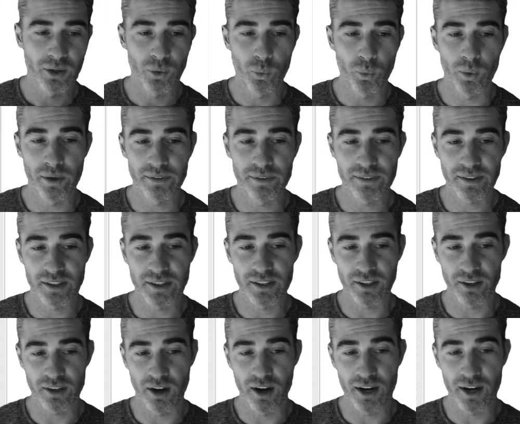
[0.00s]
what is it going to
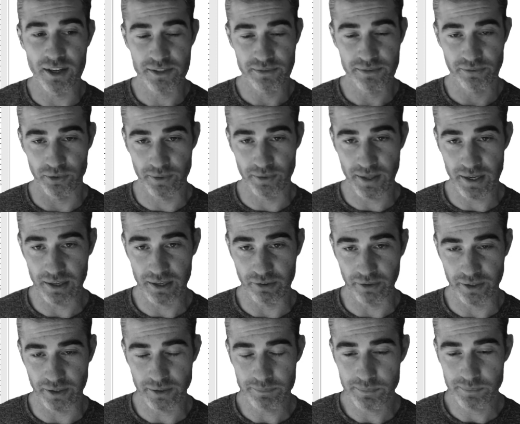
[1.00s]
cost for that
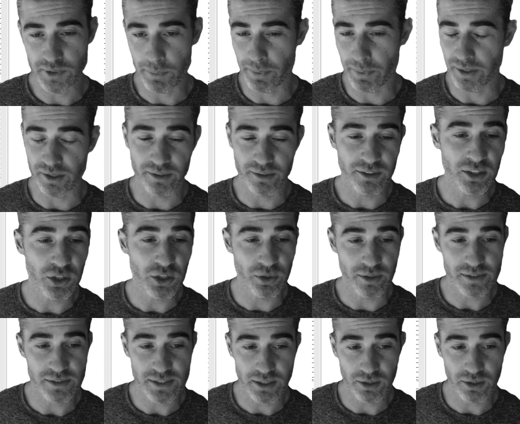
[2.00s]
area, depending on the
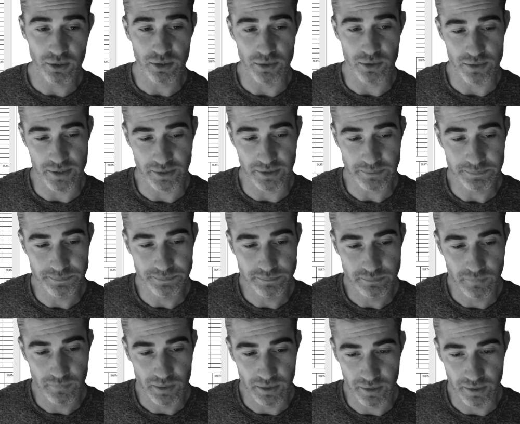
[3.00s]
units that you're using.
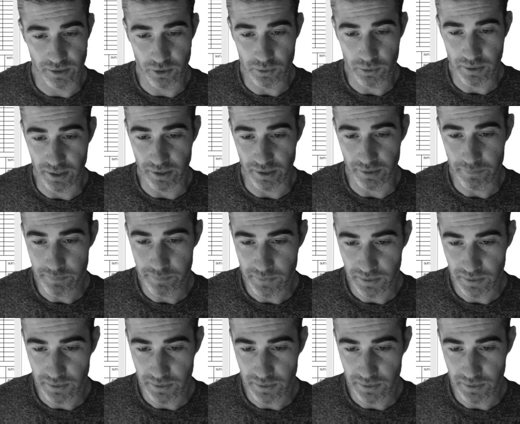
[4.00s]
Hit OK.